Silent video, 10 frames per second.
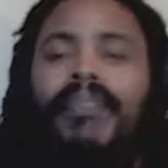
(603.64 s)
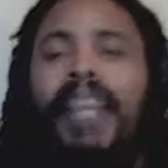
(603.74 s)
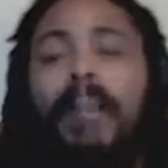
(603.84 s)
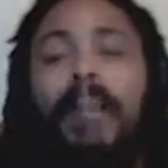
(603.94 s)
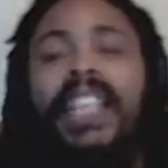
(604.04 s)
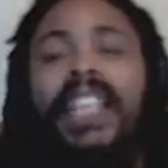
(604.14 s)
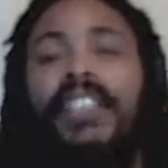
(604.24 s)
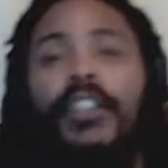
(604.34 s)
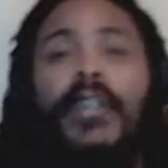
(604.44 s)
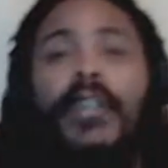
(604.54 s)
maybe they should
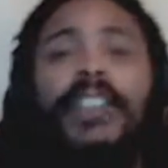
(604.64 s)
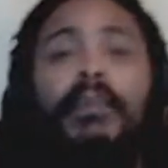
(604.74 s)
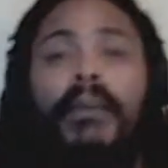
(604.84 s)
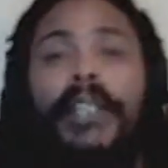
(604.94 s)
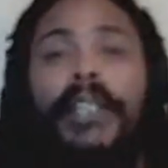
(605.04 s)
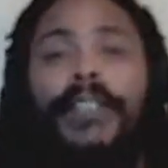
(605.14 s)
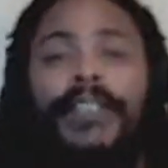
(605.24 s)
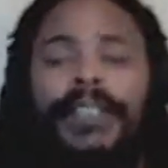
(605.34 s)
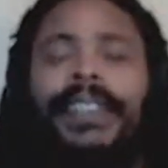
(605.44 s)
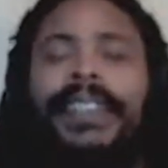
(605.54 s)
go get some pointers.
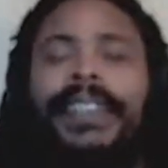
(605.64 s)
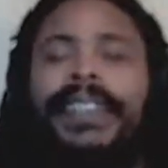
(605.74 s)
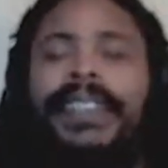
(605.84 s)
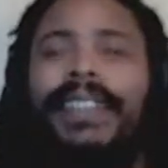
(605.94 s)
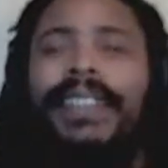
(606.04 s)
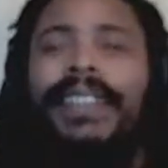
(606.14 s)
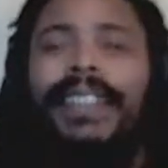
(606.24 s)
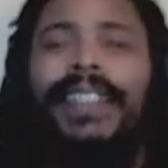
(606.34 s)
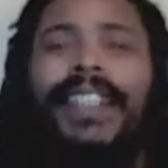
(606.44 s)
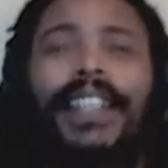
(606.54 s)

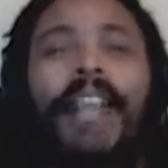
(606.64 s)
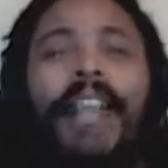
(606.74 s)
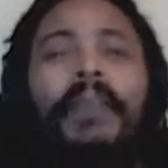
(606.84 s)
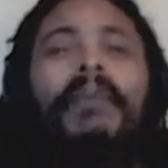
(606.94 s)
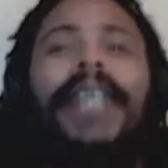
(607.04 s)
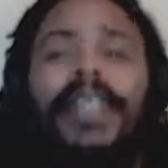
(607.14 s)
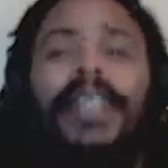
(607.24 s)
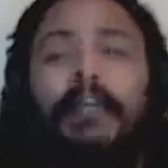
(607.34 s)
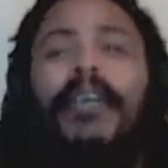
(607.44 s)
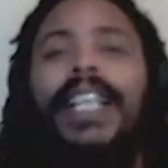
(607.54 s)
Not the point. The
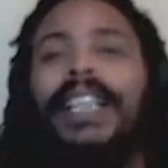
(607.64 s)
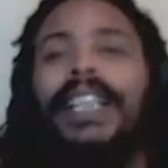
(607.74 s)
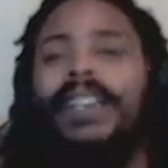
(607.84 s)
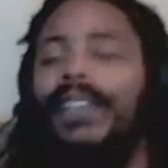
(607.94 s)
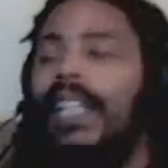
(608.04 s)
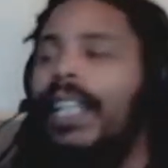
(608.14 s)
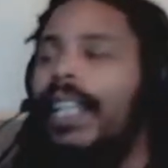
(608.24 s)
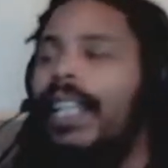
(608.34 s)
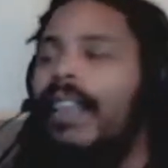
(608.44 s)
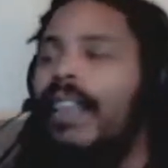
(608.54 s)
point is
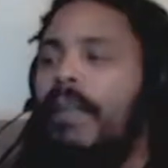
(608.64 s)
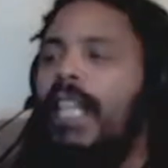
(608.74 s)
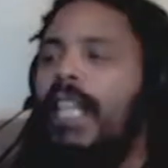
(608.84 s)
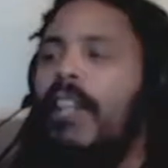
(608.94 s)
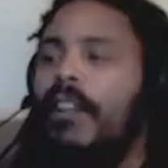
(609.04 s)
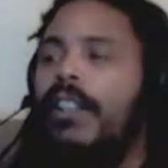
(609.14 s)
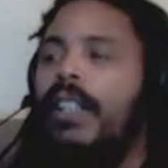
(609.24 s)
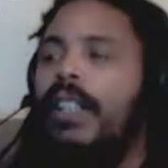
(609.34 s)
them getting hurt.